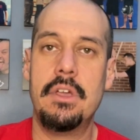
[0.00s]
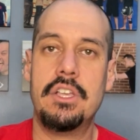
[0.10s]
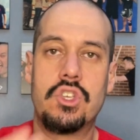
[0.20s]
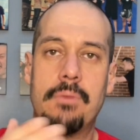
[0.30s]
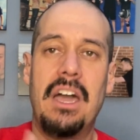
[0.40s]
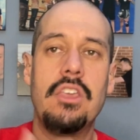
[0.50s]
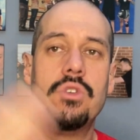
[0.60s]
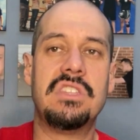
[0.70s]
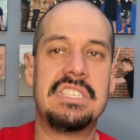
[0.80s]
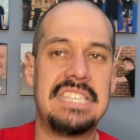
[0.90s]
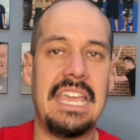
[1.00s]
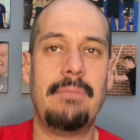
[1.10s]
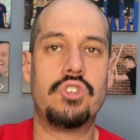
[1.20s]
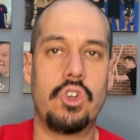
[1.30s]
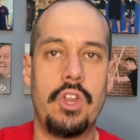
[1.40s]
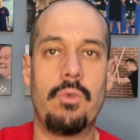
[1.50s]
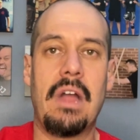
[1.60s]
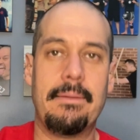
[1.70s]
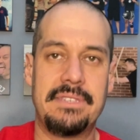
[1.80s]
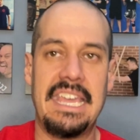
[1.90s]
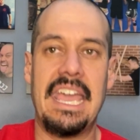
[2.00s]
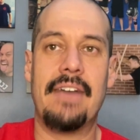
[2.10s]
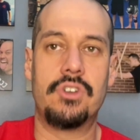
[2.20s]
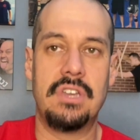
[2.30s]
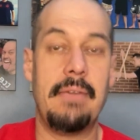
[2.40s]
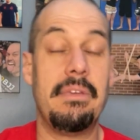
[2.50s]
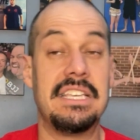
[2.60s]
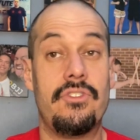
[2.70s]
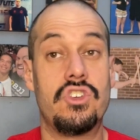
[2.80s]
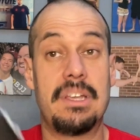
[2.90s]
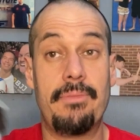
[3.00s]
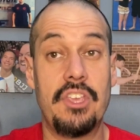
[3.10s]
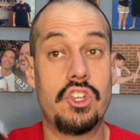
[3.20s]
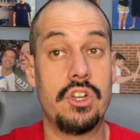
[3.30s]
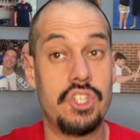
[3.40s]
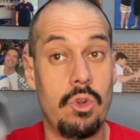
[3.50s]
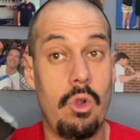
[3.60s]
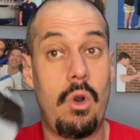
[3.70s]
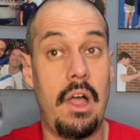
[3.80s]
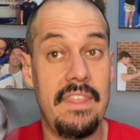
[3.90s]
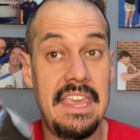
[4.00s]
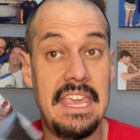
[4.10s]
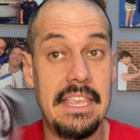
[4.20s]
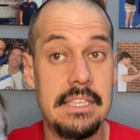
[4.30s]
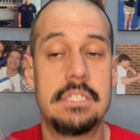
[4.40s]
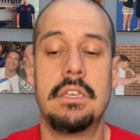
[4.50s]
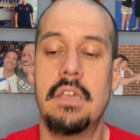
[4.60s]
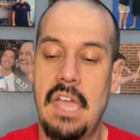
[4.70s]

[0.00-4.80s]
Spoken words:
So I'm not using the same dirty wraps day after day, because if there's something starts to grow on these,